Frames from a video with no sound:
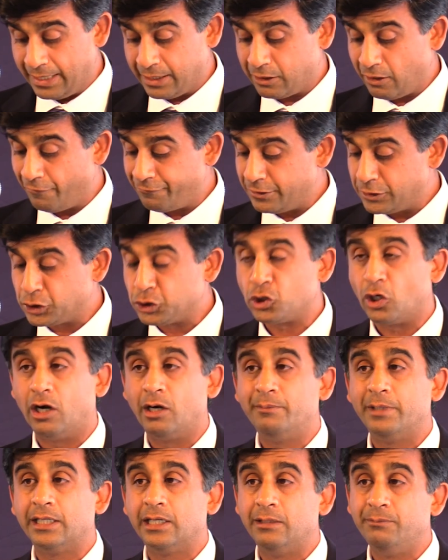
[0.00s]
Think of its
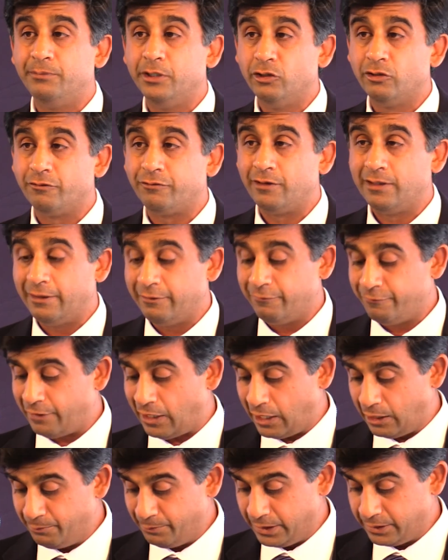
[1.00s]
charming and beautiful
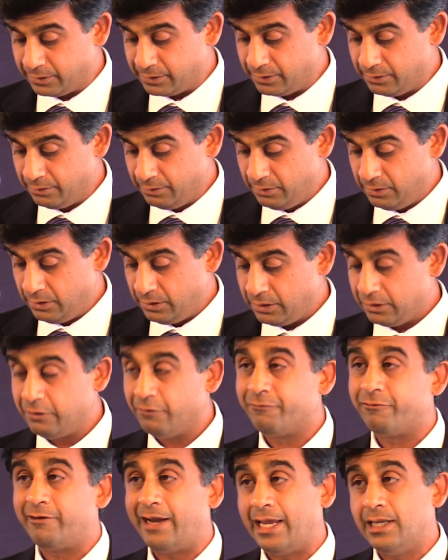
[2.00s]
environment,
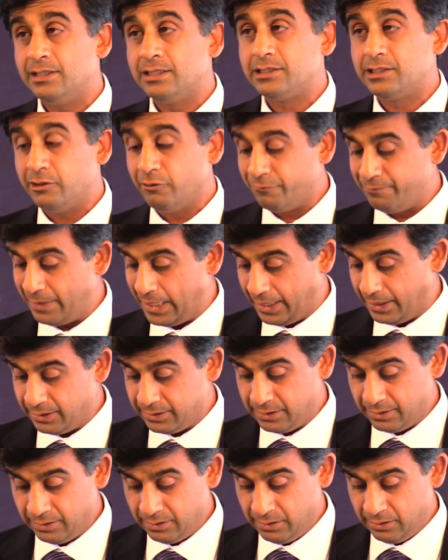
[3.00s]
the friends you've
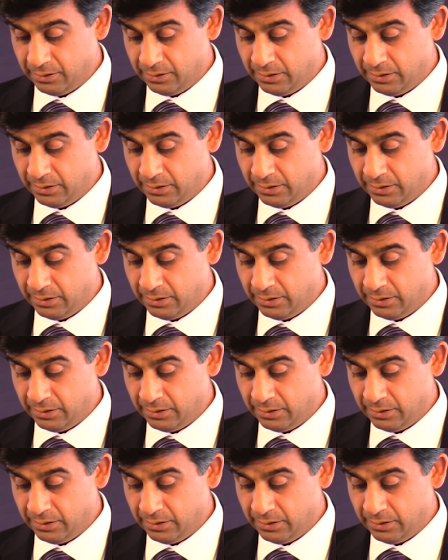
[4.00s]
made.